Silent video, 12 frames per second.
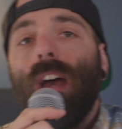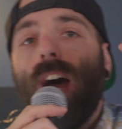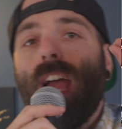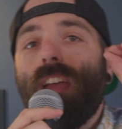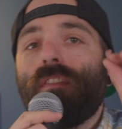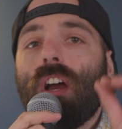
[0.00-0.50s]

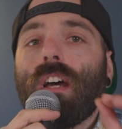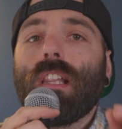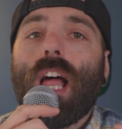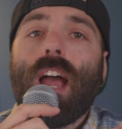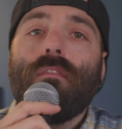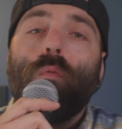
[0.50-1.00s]
I have gone
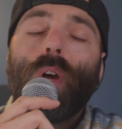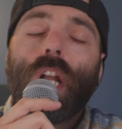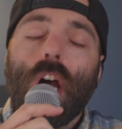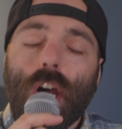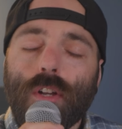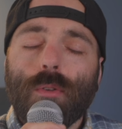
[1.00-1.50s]
live
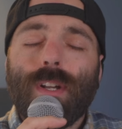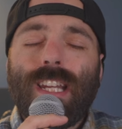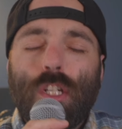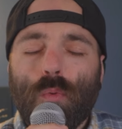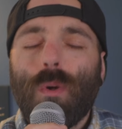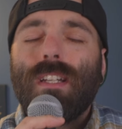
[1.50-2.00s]

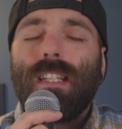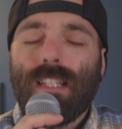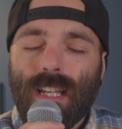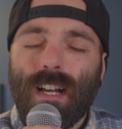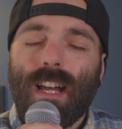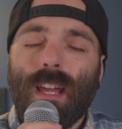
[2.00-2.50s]
120
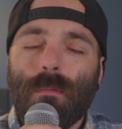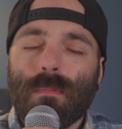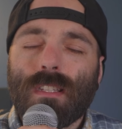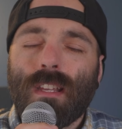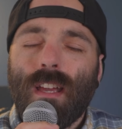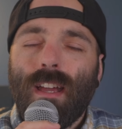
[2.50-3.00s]

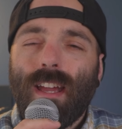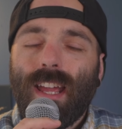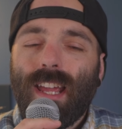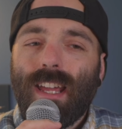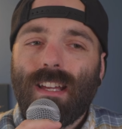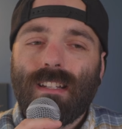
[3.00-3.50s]
times,
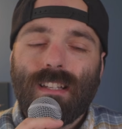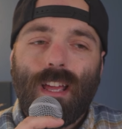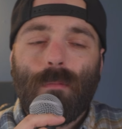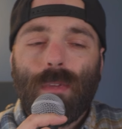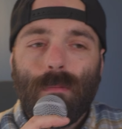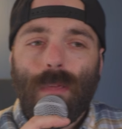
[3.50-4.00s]
and
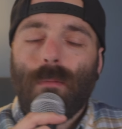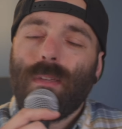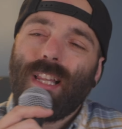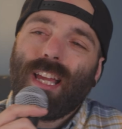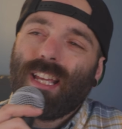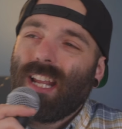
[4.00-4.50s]
I mean, maybe
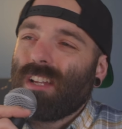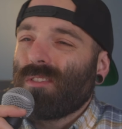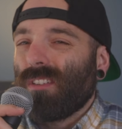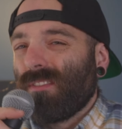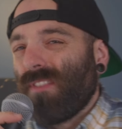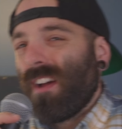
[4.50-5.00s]
like an
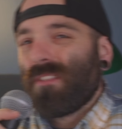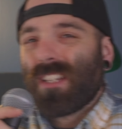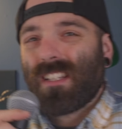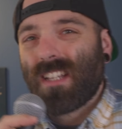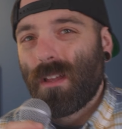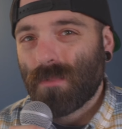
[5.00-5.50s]
extra 5 or
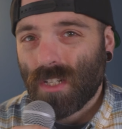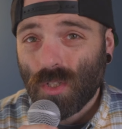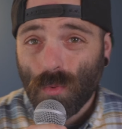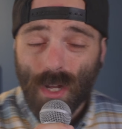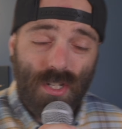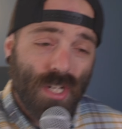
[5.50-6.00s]
6 times on
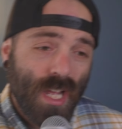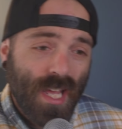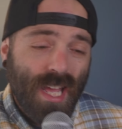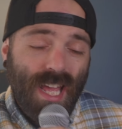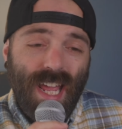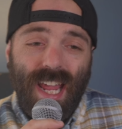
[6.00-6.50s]
Twitch.
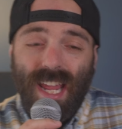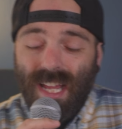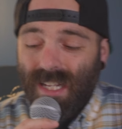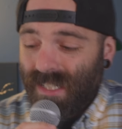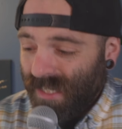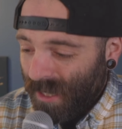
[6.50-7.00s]

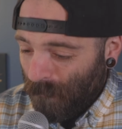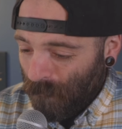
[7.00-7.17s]
And